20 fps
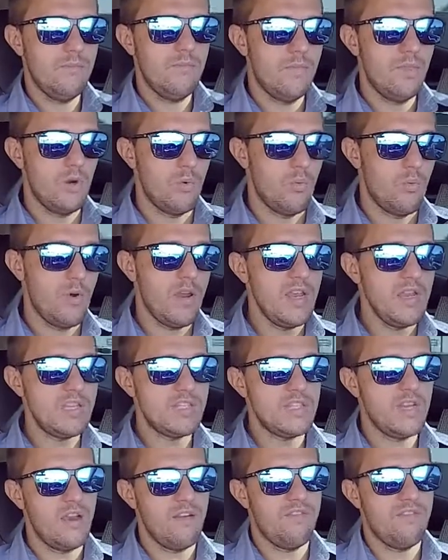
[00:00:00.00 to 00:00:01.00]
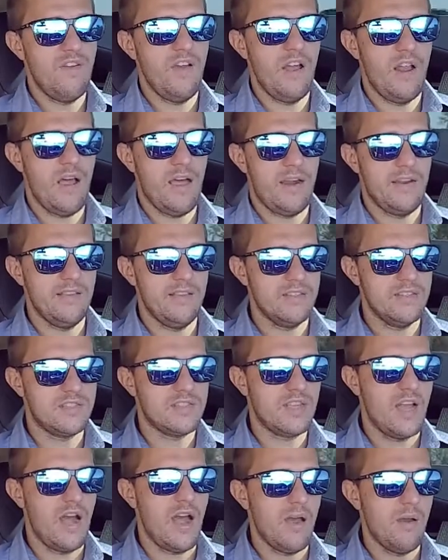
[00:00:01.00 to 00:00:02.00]
the reason it fell out of the
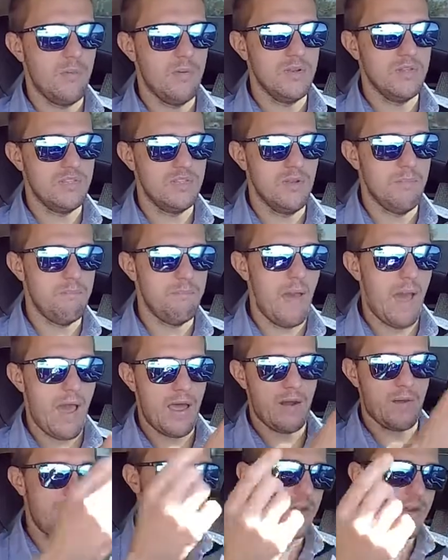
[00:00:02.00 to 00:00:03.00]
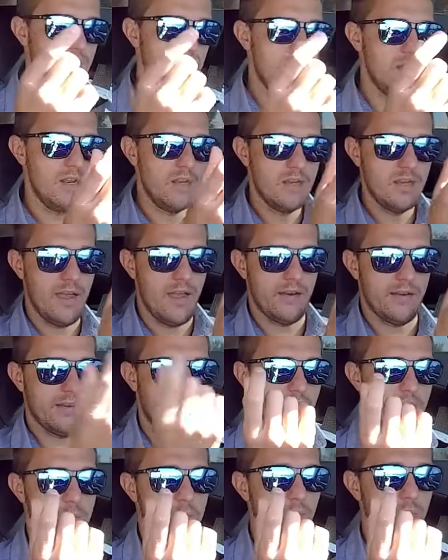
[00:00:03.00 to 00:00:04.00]
sky was the battery had
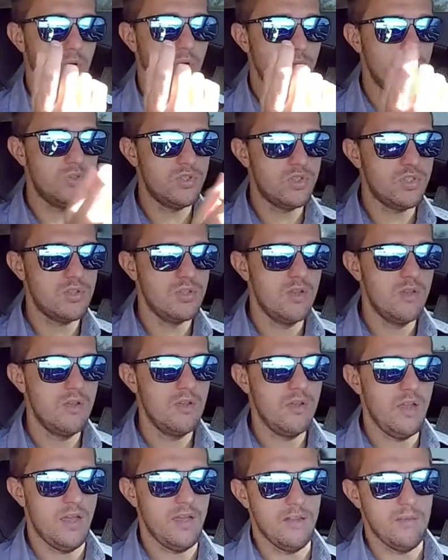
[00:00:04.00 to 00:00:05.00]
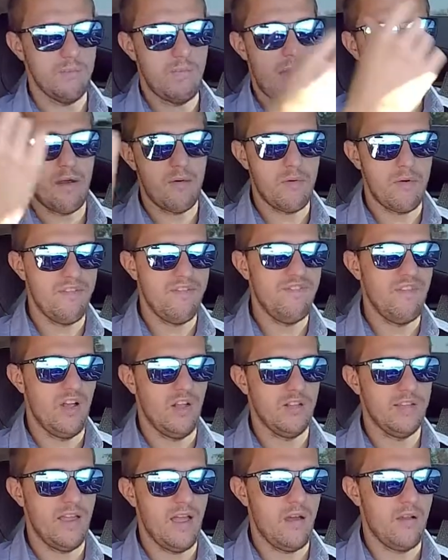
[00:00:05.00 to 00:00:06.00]
come loose, and the battery
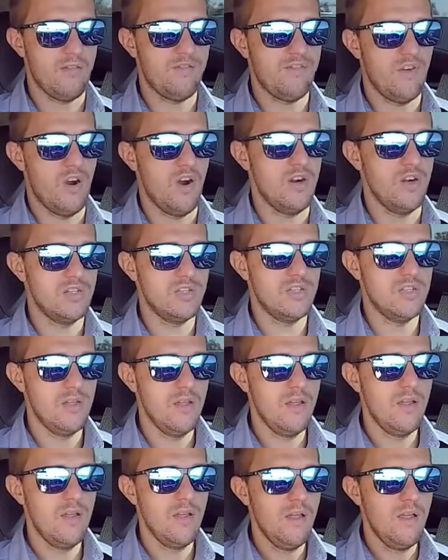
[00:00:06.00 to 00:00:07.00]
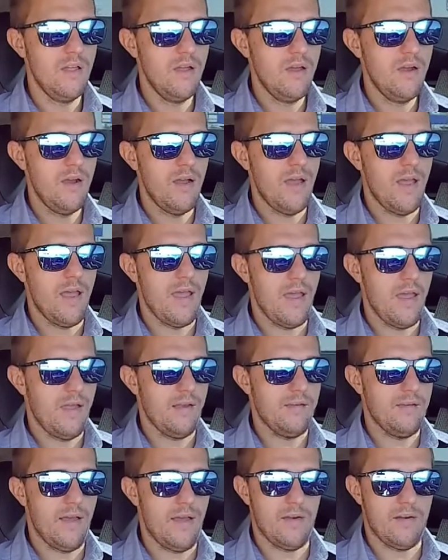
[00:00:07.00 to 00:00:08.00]
fell down first,
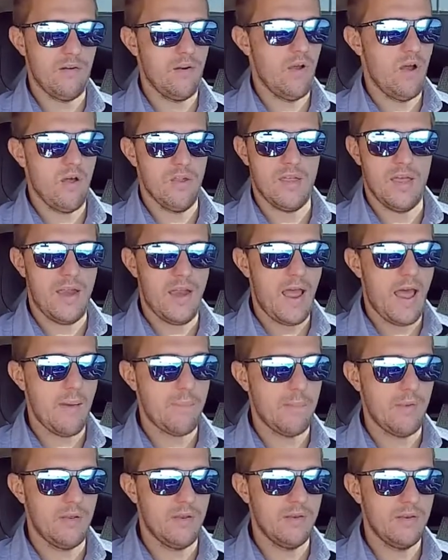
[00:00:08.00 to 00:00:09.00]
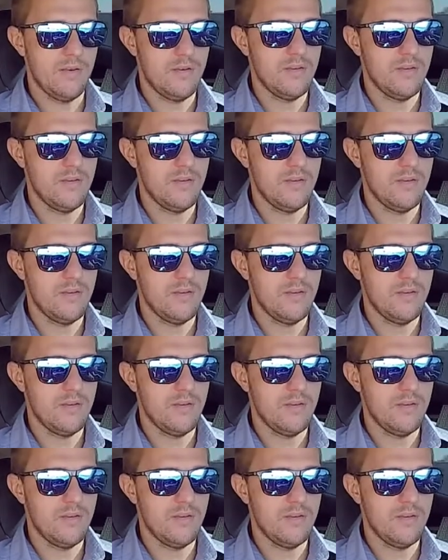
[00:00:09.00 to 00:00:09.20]
and I don't know how that happened.